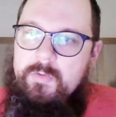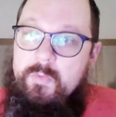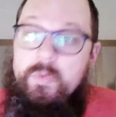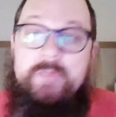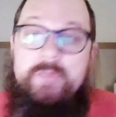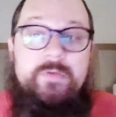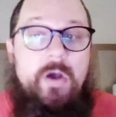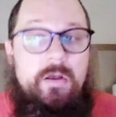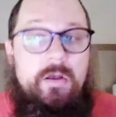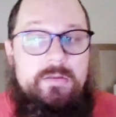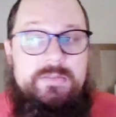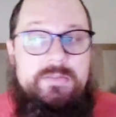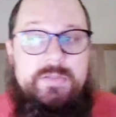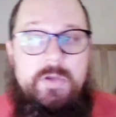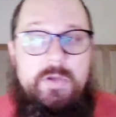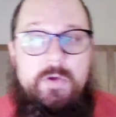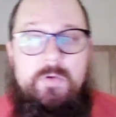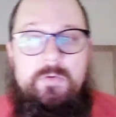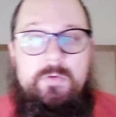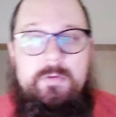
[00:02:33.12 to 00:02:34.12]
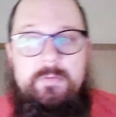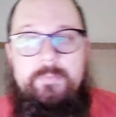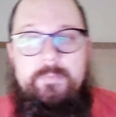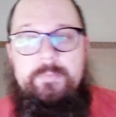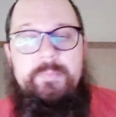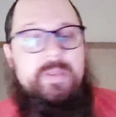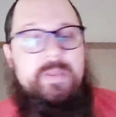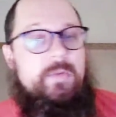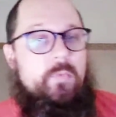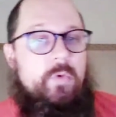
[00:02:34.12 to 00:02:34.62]
we've also
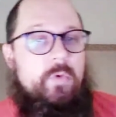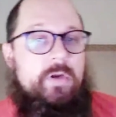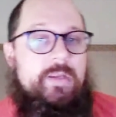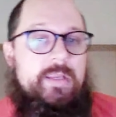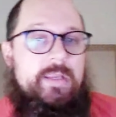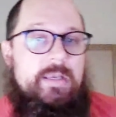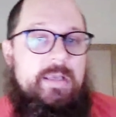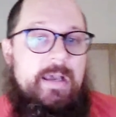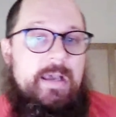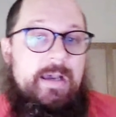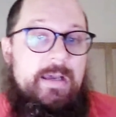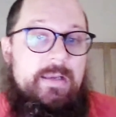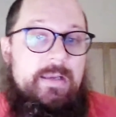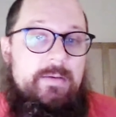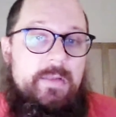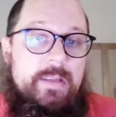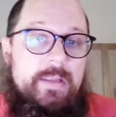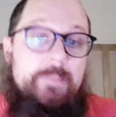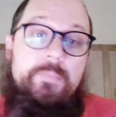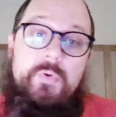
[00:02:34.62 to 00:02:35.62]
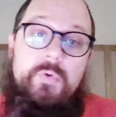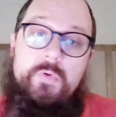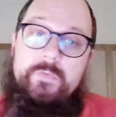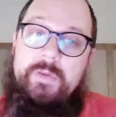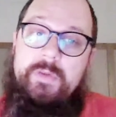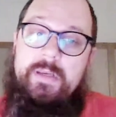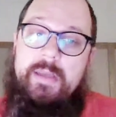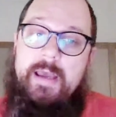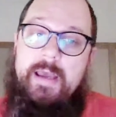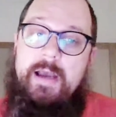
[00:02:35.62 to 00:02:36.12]
been working on
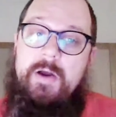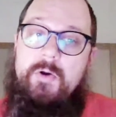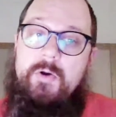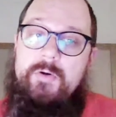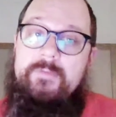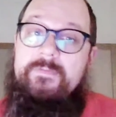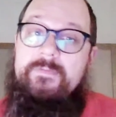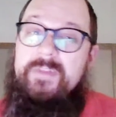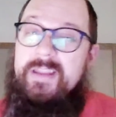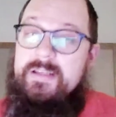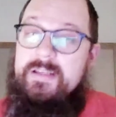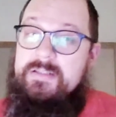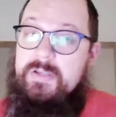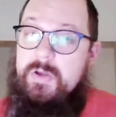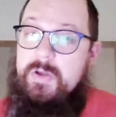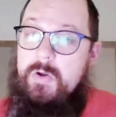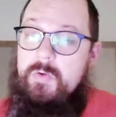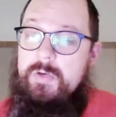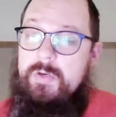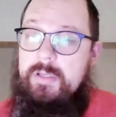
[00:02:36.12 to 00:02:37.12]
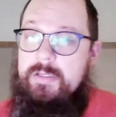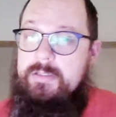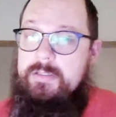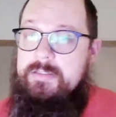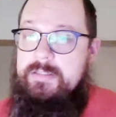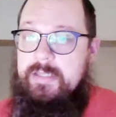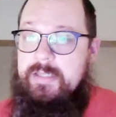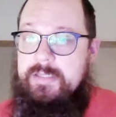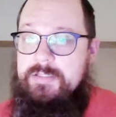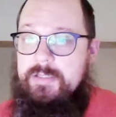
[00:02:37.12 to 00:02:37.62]
improving our VS Code
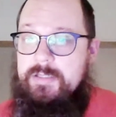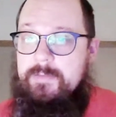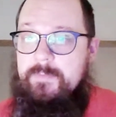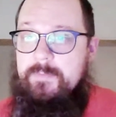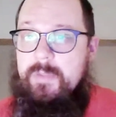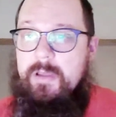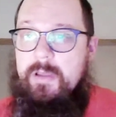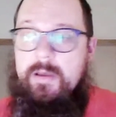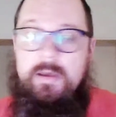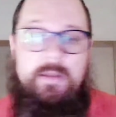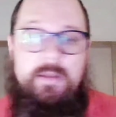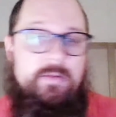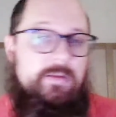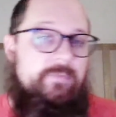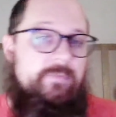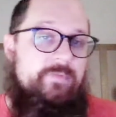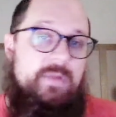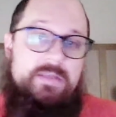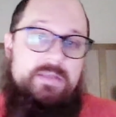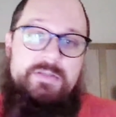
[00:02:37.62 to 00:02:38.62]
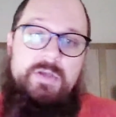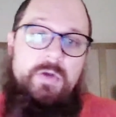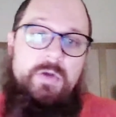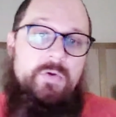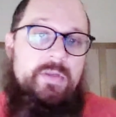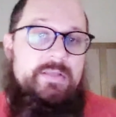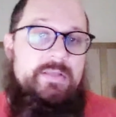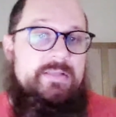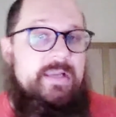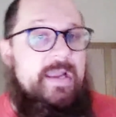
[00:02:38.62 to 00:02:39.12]
extension. VS
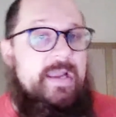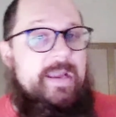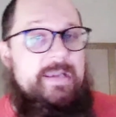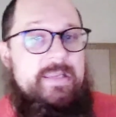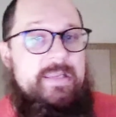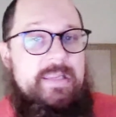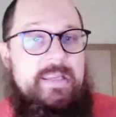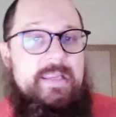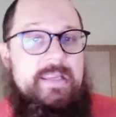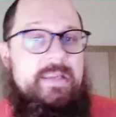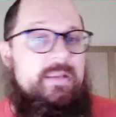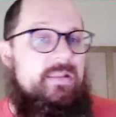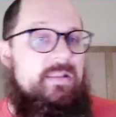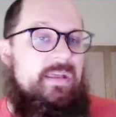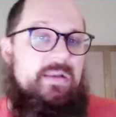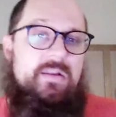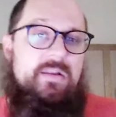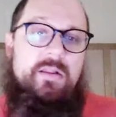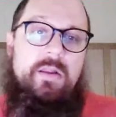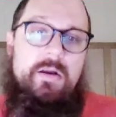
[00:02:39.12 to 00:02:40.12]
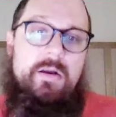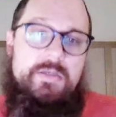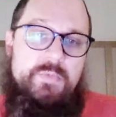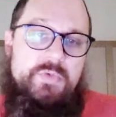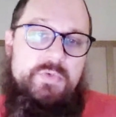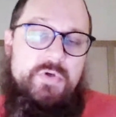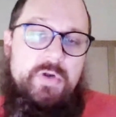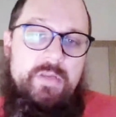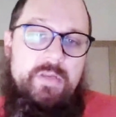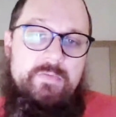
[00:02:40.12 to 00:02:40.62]
Code is an IDE that a large
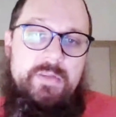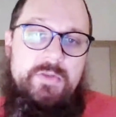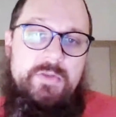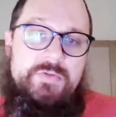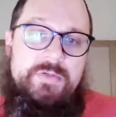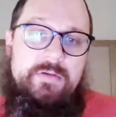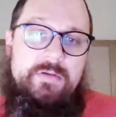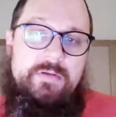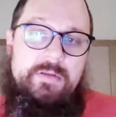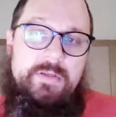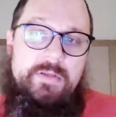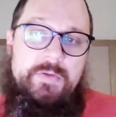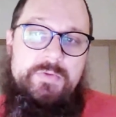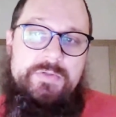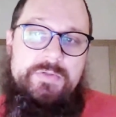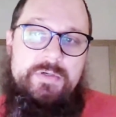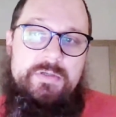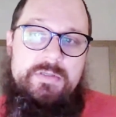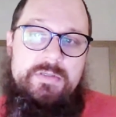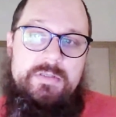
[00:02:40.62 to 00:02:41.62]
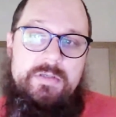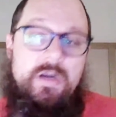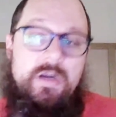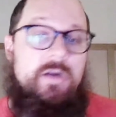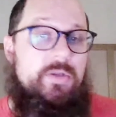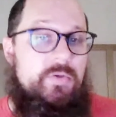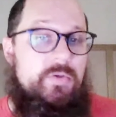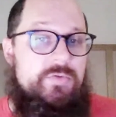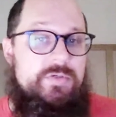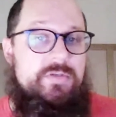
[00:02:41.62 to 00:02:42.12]
majority of the
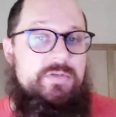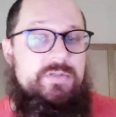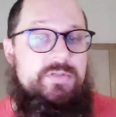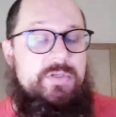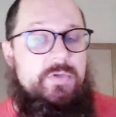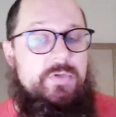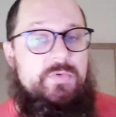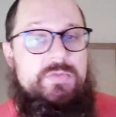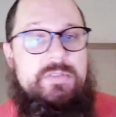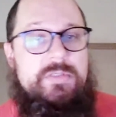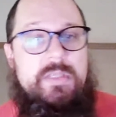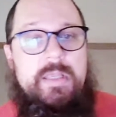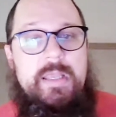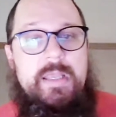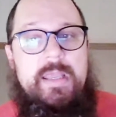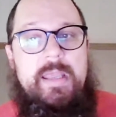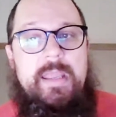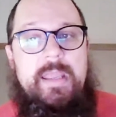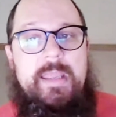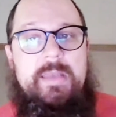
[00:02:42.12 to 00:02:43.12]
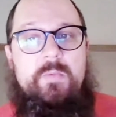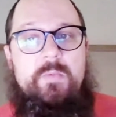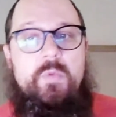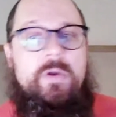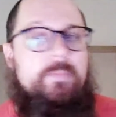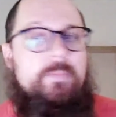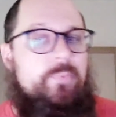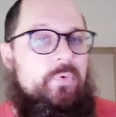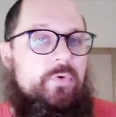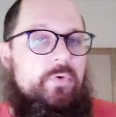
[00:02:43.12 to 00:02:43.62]
users use, and
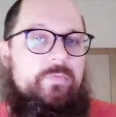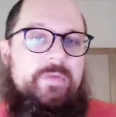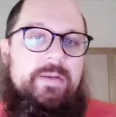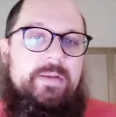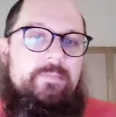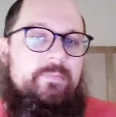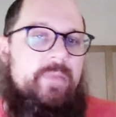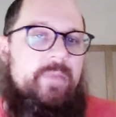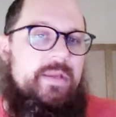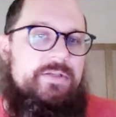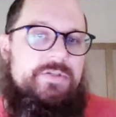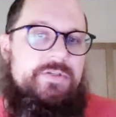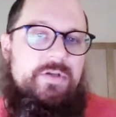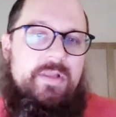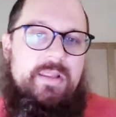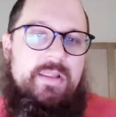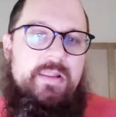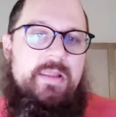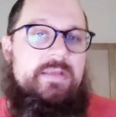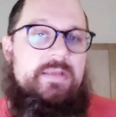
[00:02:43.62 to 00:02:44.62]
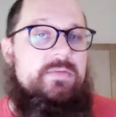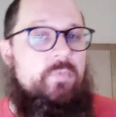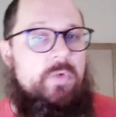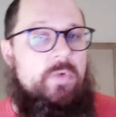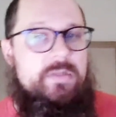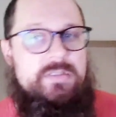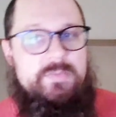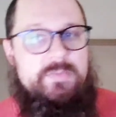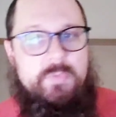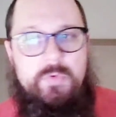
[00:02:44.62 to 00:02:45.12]
we're improving, make sure that
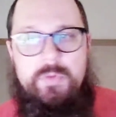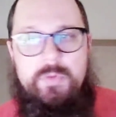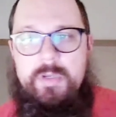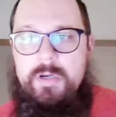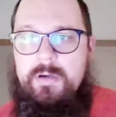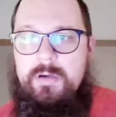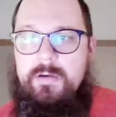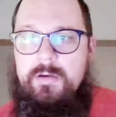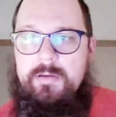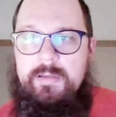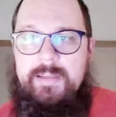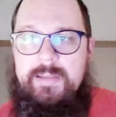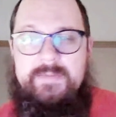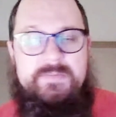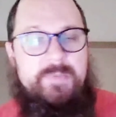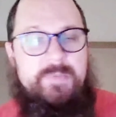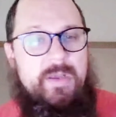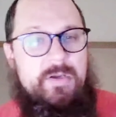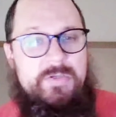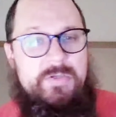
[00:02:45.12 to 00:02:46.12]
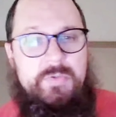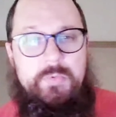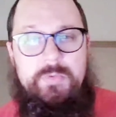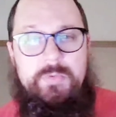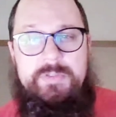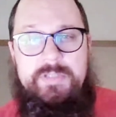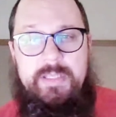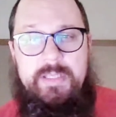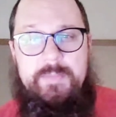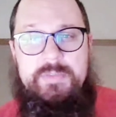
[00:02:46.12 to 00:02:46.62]
runs smoother, gives better
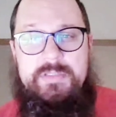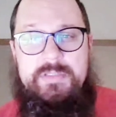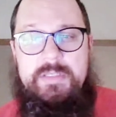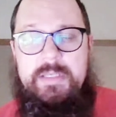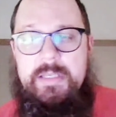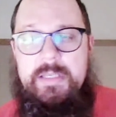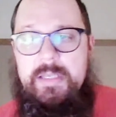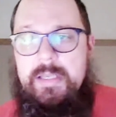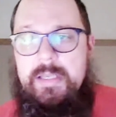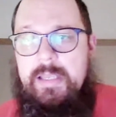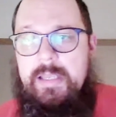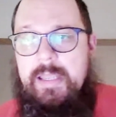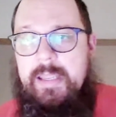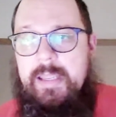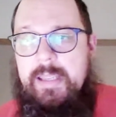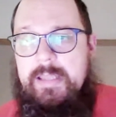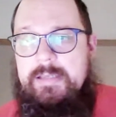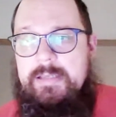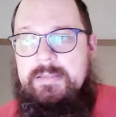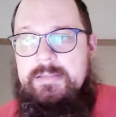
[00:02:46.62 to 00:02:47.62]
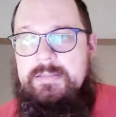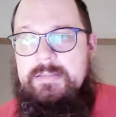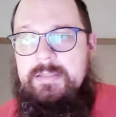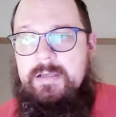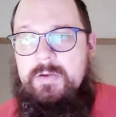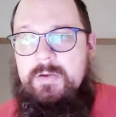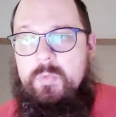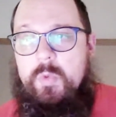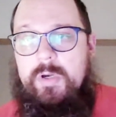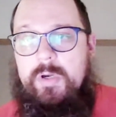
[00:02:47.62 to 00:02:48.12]
tool tips, and
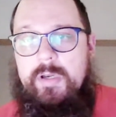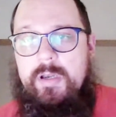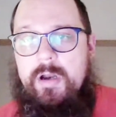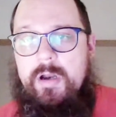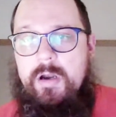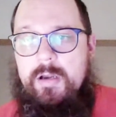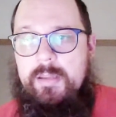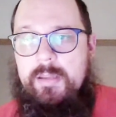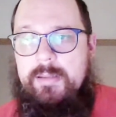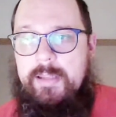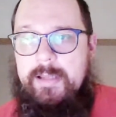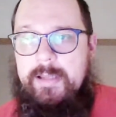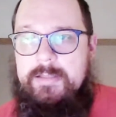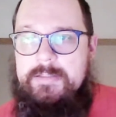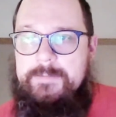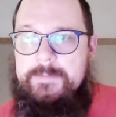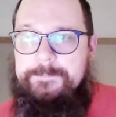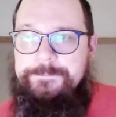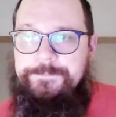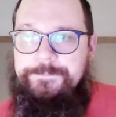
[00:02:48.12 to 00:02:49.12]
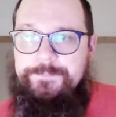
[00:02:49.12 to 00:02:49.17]
working hard on that.